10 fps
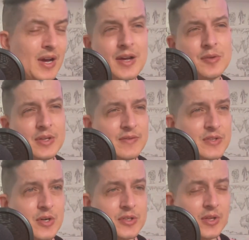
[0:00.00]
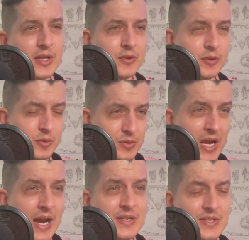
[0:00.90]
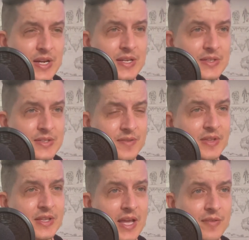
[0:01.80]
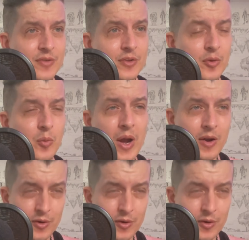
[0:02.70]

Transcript: You can even start to like lose eyesight and stuff like that for a little while,